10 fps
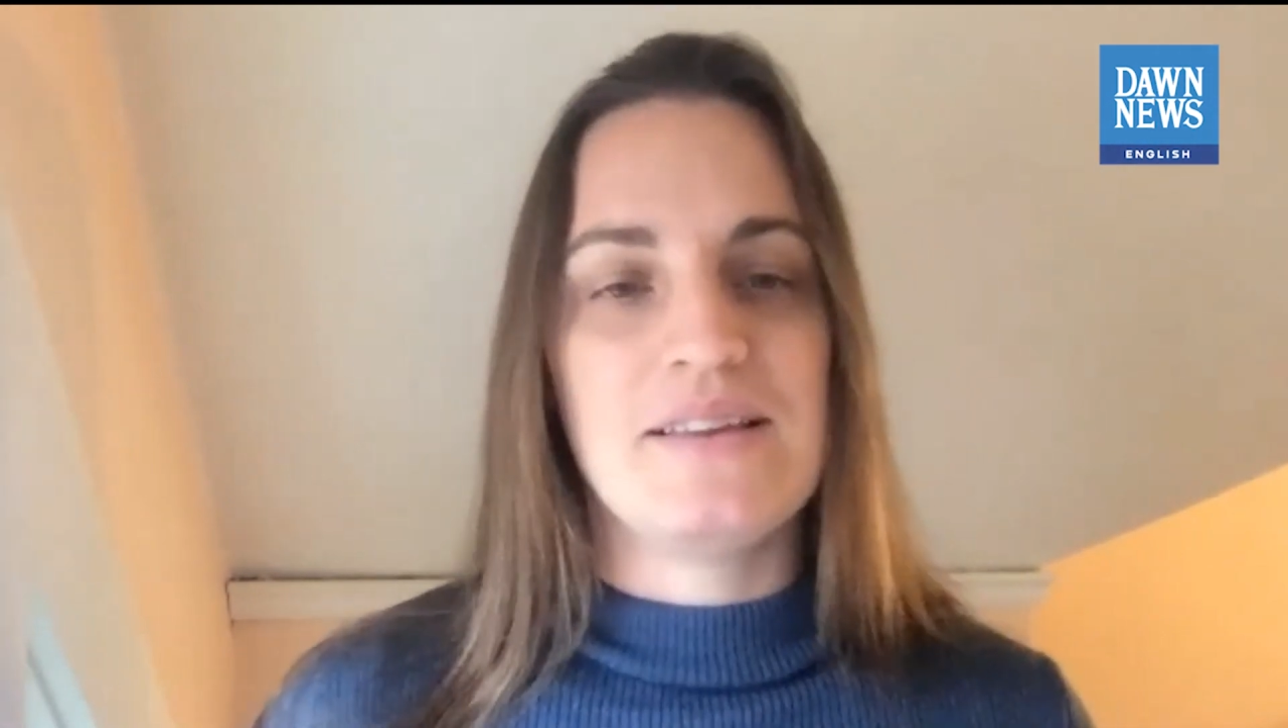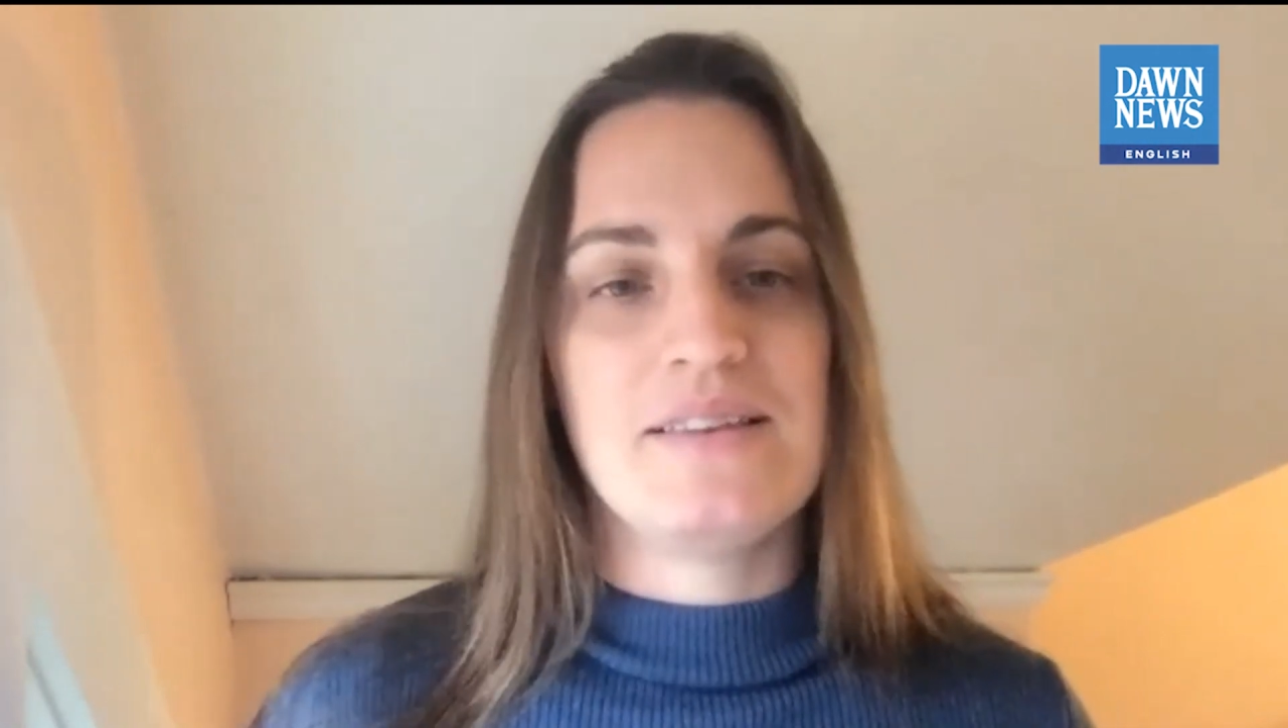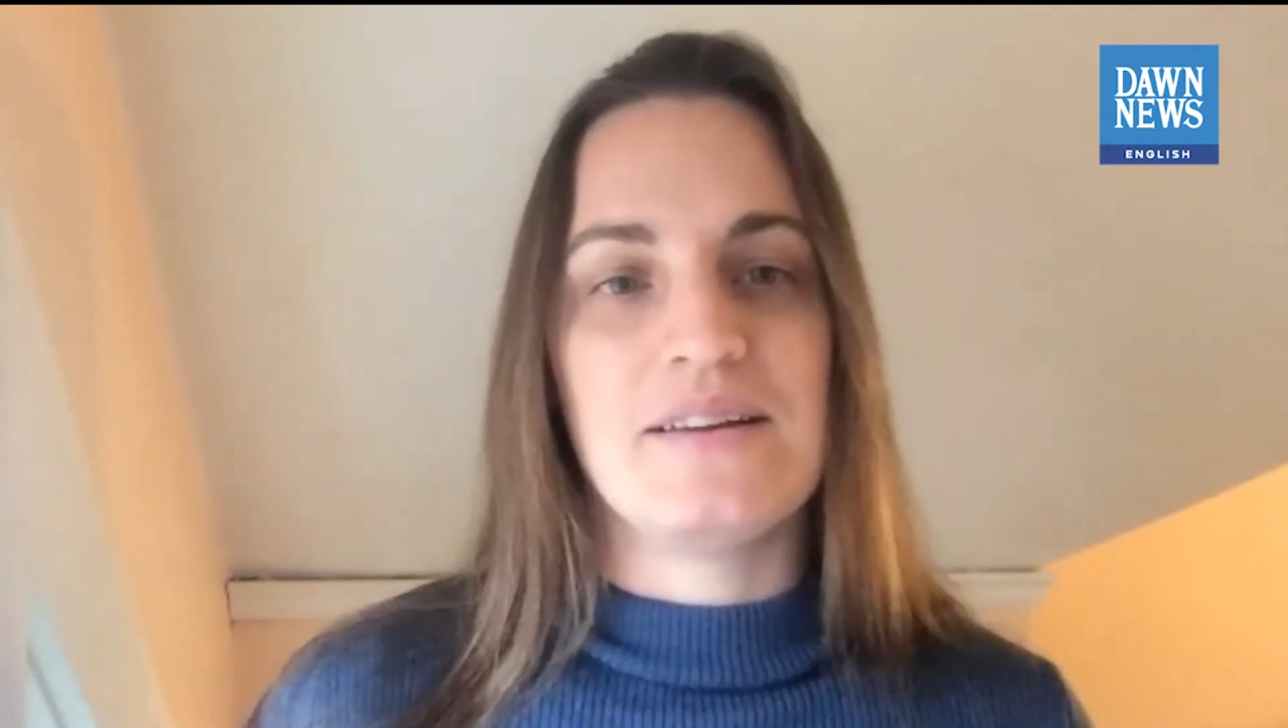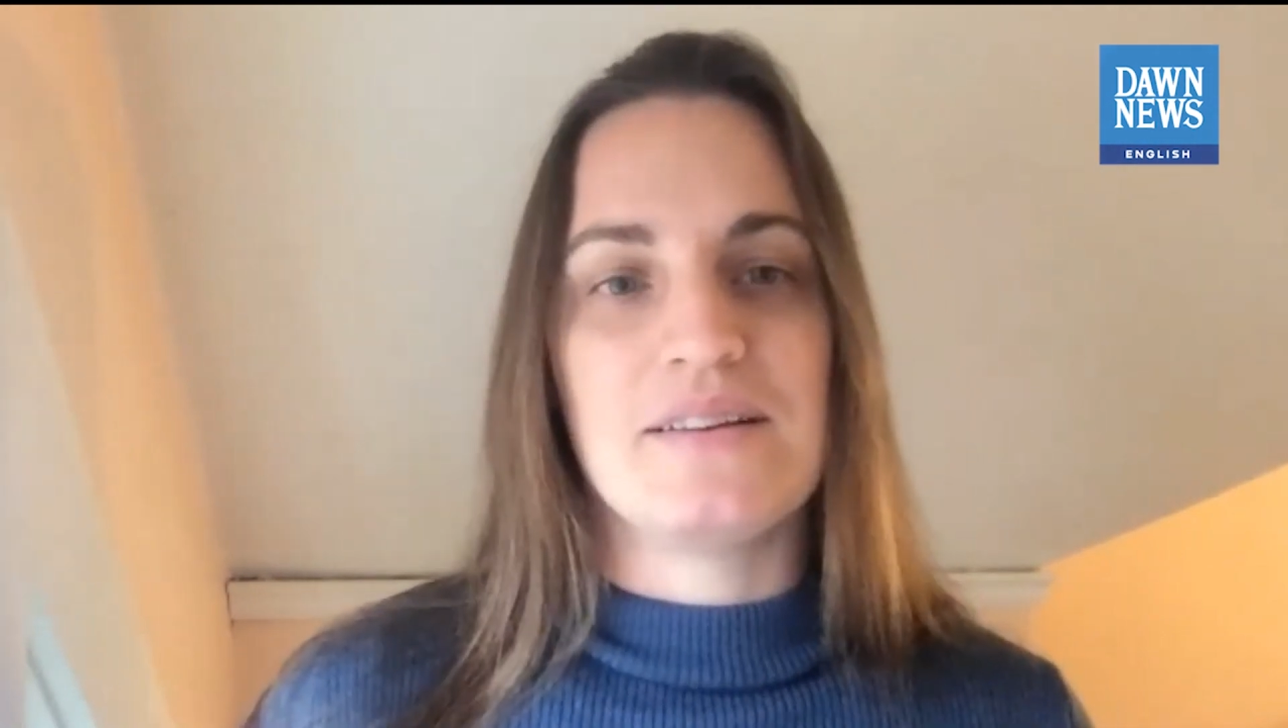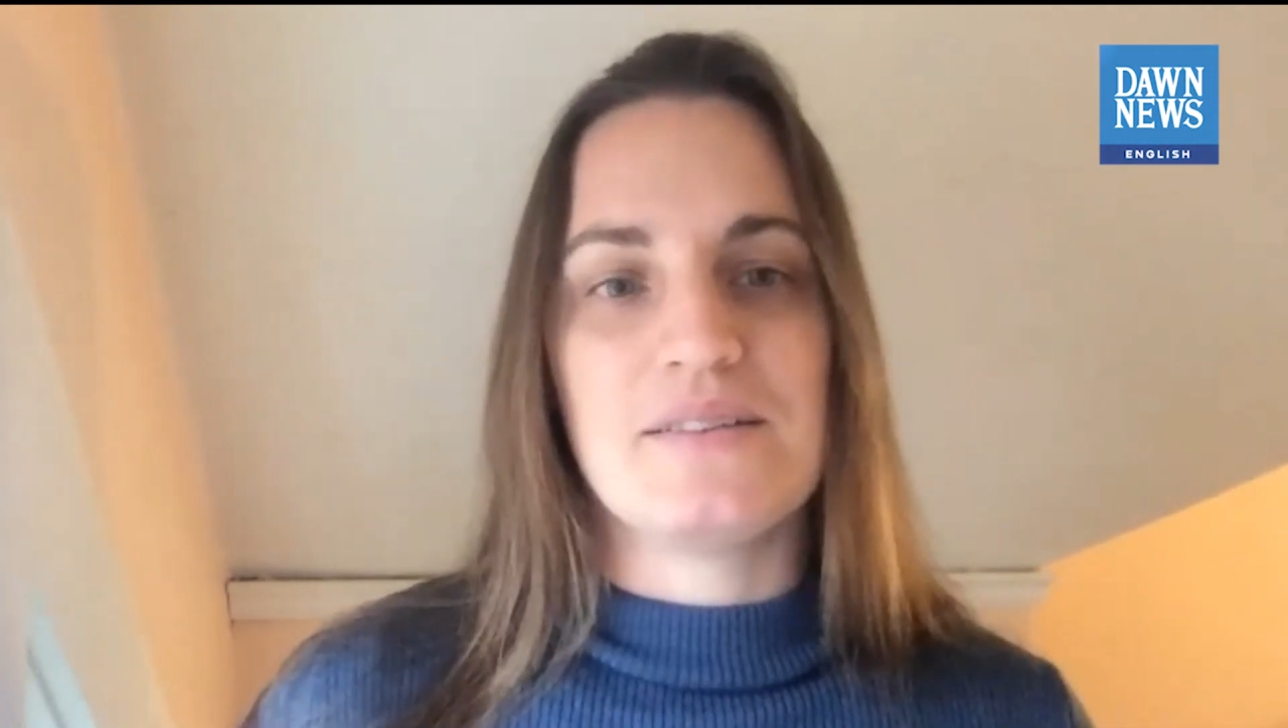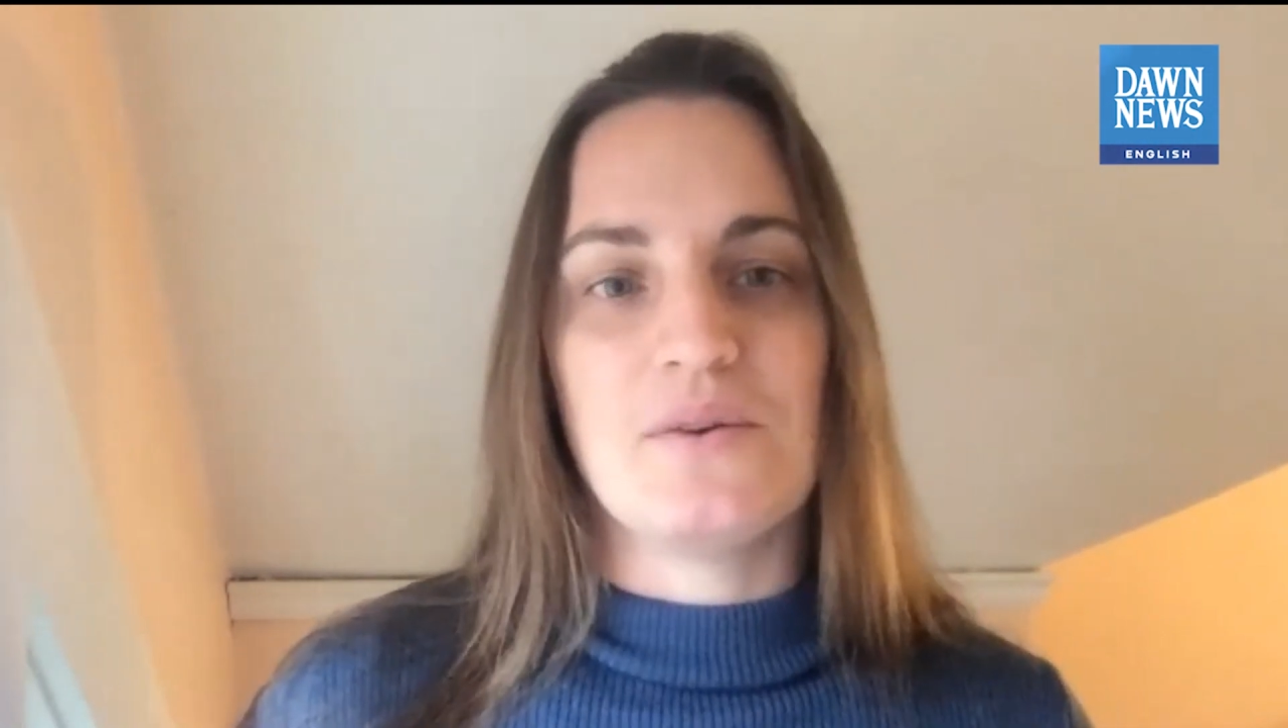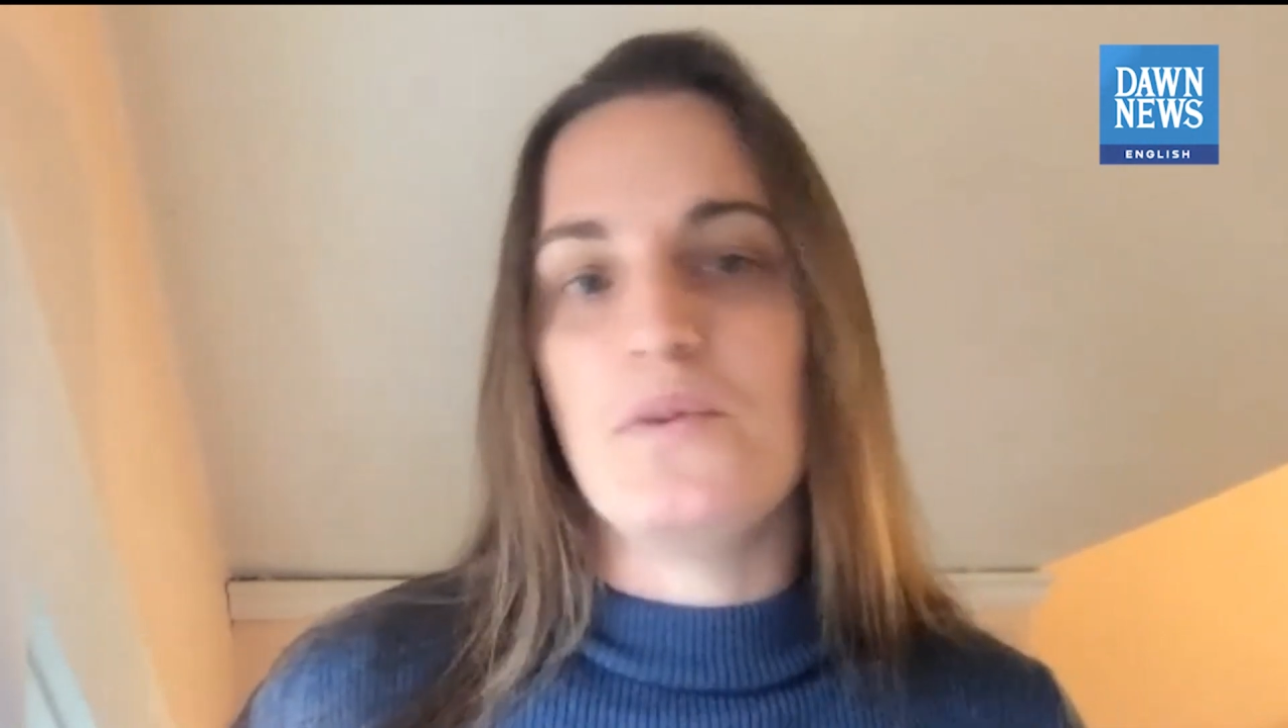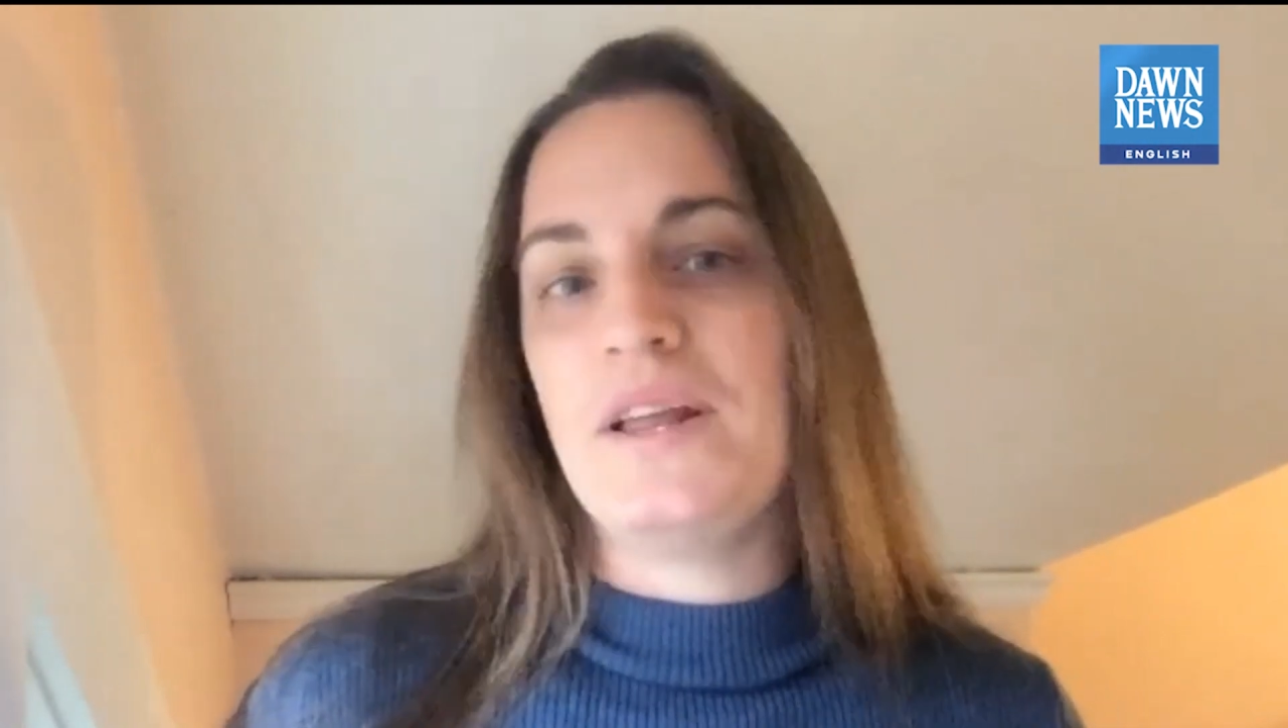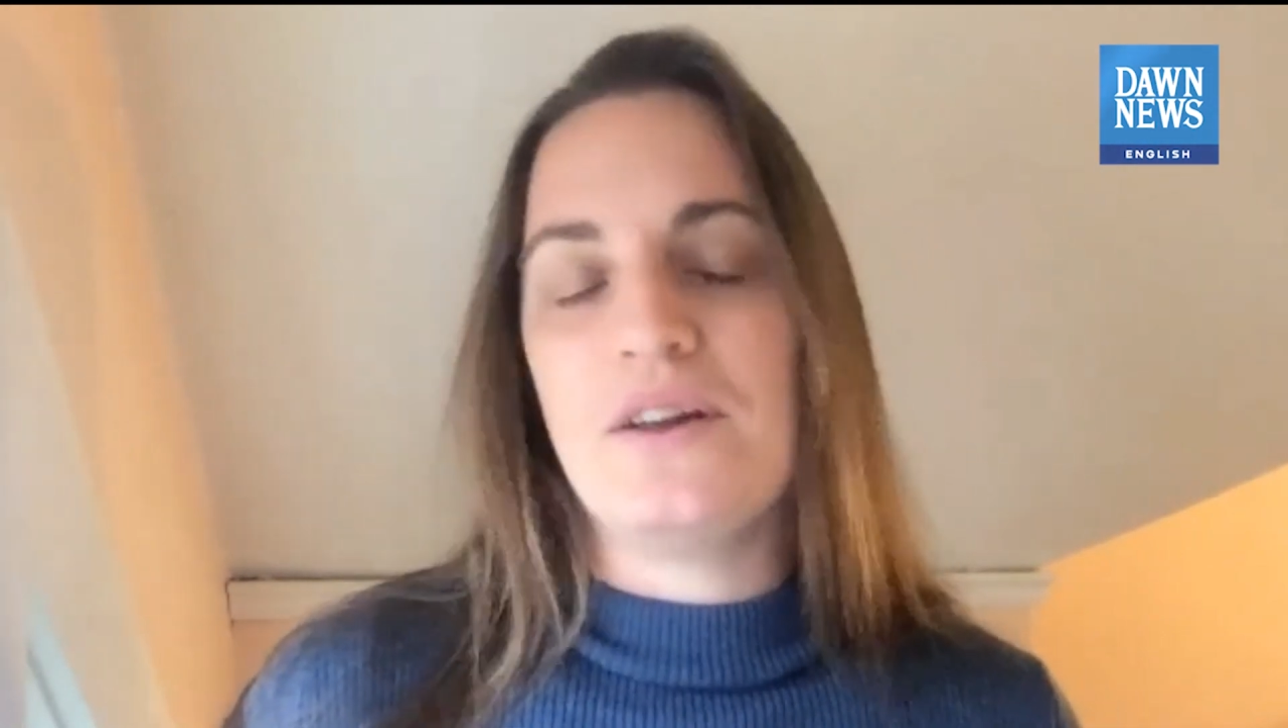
they'll only